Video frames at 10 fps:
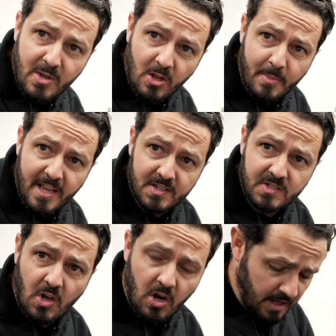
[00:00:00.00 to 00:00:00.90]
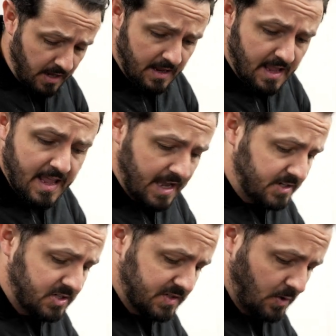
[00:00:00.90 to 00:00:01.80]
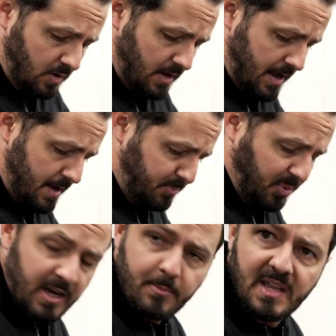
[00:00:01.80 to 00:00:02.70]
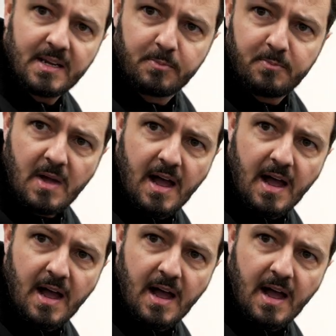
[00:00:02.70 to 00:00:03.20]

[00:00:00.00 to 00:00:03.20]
millimeter socket and just a pretty big